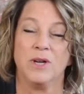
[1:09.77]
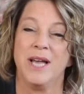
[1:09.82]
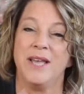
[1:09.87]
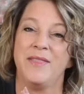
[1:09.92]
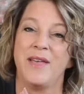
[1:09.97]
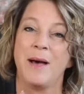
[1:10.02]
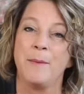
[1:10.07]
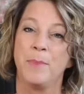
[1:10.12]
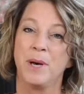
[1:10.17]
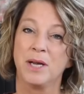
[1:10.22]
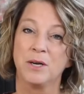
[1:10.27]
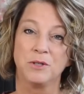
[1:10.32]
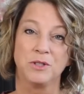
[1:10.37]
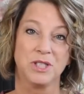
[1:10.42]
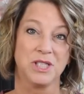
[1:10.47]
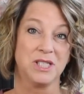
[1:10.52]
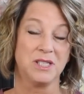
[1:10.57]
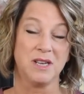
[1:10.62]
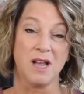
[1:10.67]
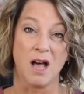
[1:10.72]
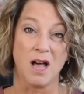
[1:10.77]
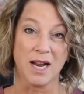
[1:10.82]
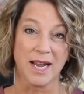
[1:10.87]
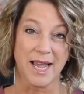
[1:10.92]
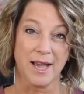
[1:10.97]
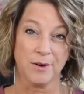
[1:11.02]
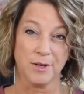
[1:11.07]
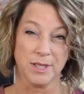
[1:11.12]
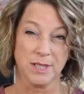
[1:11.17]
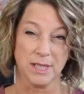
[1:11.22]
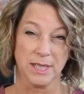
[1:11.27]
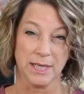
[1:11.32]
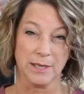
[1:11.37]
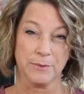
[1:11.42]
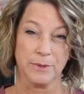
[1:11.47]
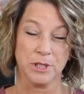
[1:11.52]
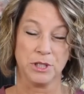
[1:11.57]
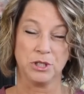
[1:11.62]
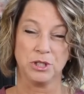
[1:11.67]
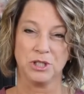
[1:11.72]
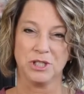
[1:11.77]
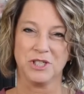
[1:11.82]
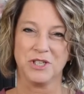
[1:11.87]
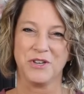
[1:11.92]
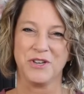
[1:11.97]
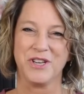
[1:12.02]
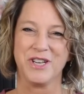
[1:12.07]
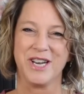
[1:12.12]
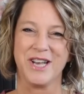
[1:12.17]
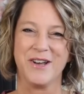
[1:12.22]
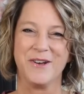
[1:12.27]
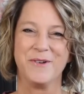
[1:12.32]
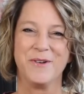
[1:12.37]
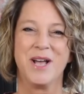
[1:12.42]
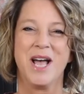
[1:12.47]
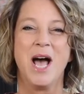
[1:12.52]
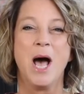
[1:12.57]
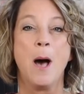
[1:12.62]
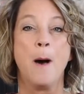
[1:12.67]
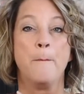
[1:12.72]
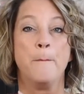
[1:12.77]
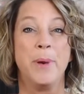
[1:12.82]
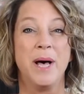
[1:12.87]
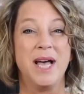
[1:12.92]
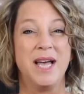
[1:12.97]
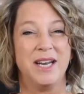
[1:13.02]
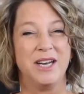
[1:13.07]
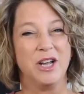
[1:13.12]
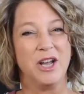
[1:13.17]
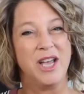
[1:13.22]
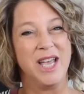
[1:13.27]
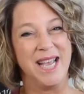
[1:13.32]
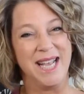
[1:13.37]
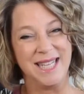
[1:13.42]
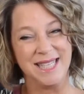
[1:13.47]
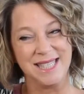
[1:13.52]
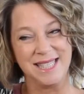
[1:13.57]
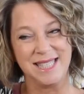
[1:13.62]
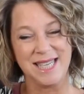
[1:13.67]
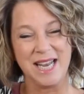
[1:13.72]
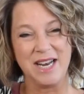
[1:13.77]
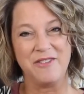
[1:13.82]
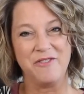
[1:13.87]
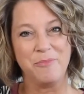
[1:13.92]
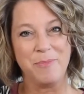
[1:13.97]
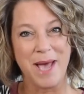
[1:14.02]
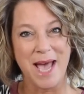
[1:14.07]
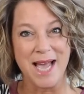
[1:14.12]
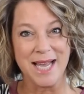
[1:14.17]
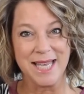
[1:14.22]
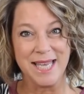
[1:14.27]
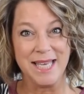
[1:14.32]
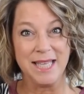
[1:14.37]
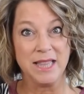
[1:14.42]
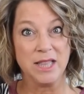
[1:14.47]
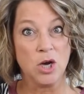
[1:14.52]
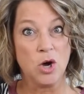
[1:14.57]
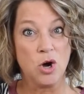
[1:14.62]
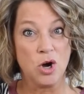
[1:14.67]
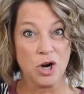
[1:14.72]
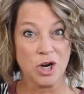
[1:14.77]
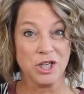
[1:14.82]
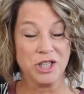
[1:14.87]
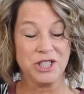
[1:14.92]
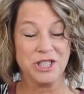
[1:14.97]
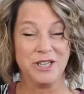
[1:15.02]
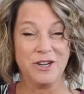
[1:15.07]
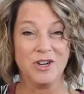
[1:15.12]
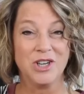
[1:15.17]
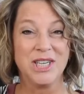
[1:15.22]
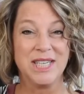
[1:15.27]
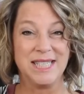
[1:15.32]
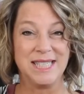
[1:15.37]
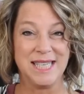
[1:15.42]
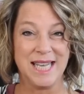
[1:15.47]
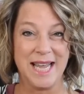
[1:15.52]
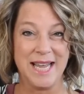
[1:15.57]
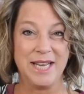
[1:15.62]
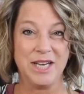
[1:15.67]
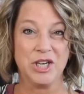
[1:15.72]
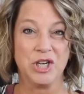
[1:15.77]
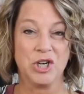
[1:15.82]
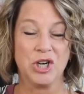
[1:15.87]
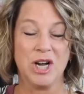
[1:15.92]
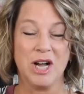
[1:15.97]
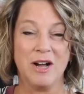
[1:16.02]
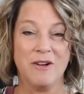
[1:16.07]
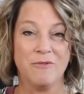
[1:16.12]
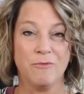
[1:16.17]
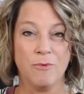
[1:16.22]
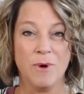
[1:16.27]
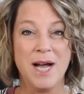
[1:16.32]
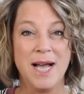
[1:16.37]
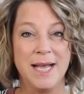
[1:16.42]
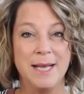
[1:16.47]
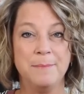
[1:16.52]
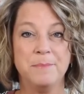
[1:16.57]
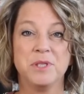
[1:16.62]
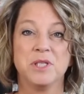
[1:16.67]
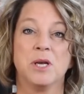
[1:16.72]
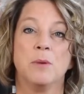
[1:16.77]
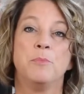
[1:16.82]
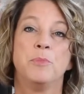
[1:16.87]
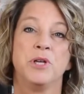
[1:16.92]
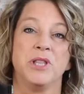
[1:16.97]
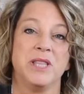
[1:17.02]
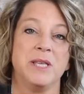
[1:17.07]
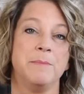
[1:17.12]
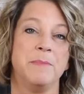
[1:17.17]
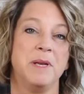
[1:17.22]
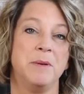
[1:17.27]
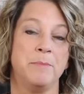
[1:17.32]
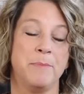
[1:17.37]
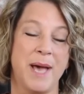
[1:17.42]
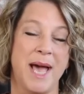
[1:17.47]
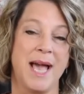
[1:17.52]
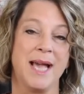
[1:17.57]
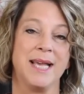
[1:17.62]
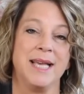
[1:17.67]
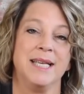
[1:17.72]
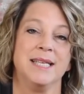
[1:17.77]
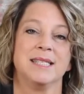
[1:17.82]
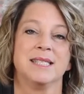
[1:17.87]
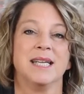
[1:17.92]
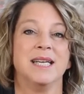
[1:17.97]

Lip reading: And that bottle does not count as liquids, just so you know. But instead of packing the hard shell container of wipes, put them in baggies.